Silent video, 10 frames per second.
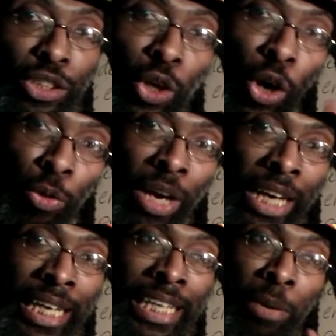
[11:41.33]
So
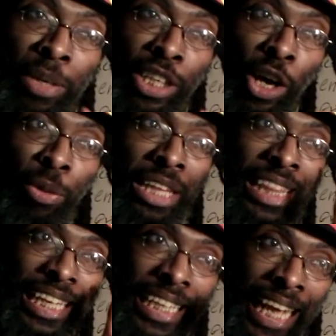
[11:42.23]
already, and then we know that
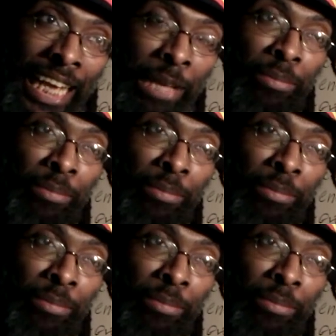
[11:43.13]
their name